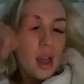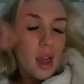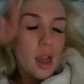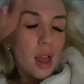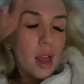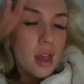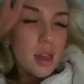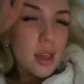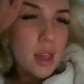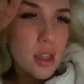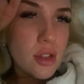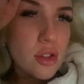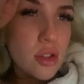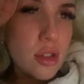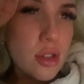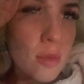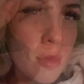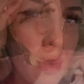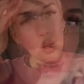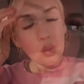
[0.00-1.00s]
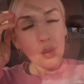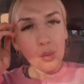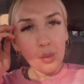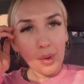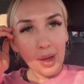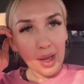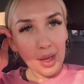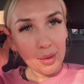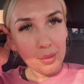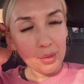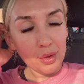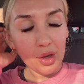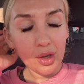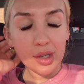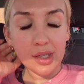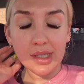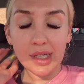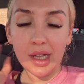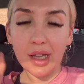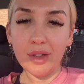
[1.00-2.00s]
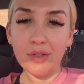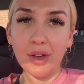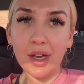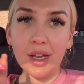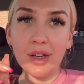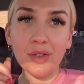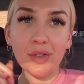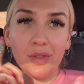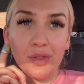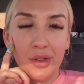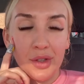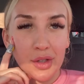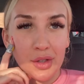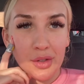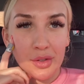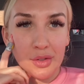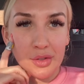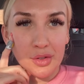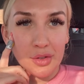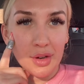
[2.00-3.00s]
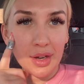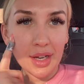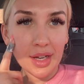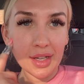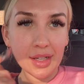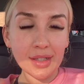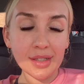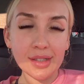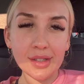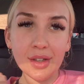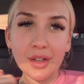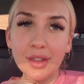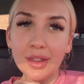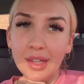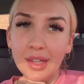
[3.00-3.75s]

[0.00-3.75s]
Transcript: I'll catch you tomorrow. Wow, can't you tell I've had a few drinks on